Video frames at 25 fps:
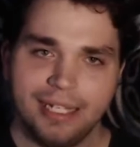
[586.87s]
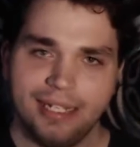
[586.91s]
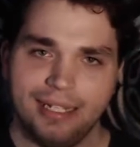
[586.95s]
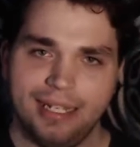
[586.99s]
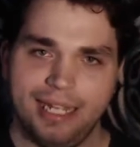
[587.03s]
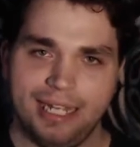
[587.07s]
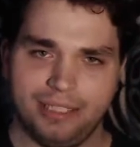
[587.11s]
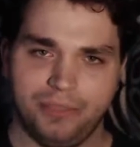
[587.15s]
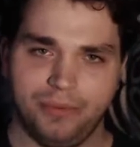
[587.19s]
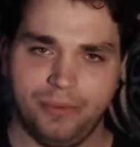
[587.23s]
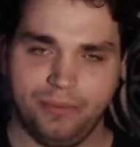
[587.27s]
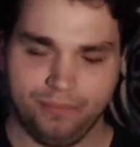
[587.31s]

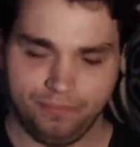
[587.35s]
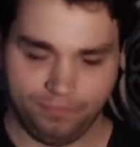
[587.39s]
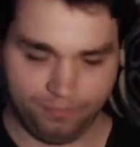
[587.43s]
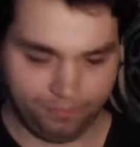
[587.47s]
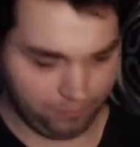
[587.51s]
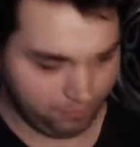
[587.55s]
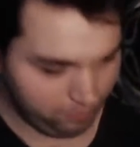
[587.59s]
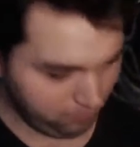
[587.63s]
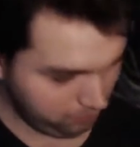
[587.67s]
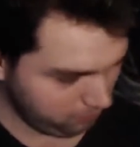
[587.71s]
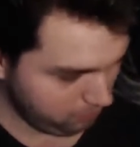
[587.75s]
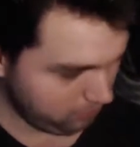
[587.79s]
that's
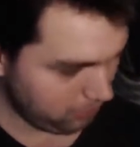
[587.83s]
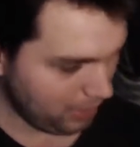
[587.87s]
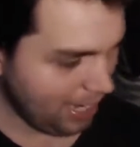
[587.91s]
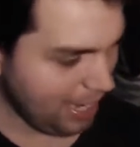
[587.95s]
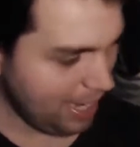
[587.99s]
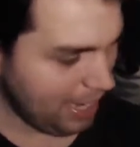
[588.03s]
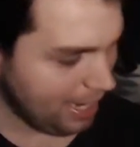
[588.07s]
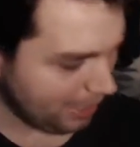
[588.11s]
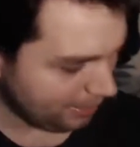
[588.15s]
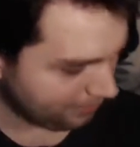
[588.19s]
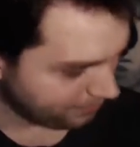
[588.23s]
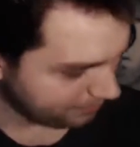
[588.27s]

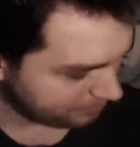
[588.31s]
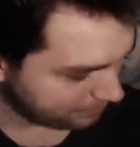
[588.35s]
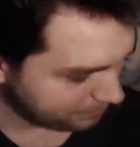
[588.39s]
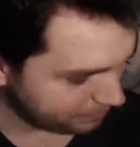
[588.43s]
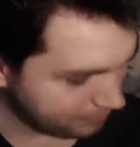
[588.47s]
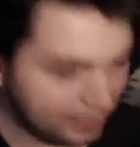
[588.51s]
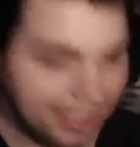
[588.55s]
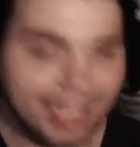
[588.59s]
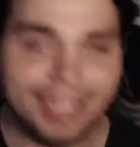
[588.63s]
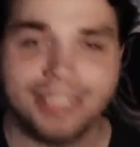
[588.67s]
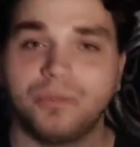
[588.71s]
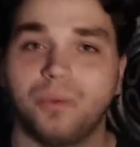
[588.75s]

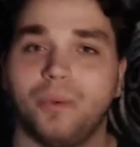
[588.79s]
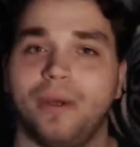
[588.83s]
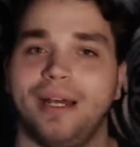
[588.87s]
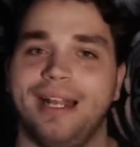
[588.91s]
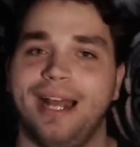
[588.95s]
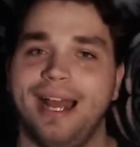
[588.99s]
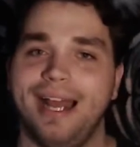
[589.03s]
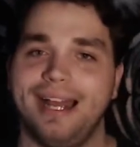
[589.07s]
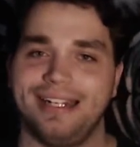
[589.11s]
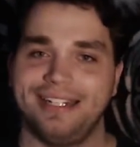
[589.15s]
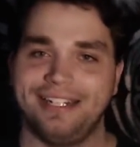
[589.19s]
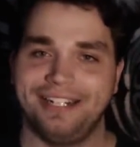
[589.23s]

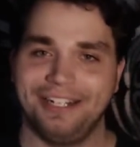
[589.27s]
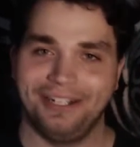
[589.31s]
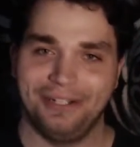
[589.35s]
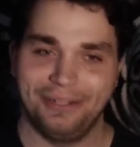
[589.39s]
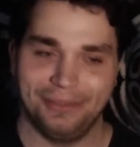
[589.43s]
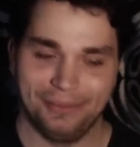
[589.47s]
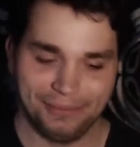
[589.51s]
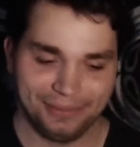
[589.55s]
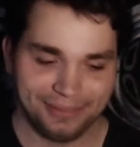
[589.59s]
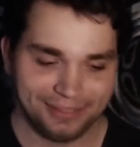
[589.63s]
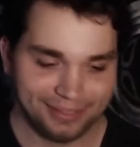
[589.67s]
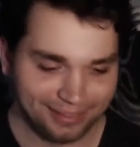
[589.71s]
what I
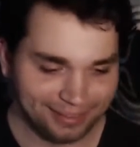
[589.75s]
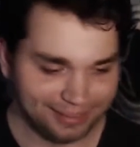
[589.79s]
do.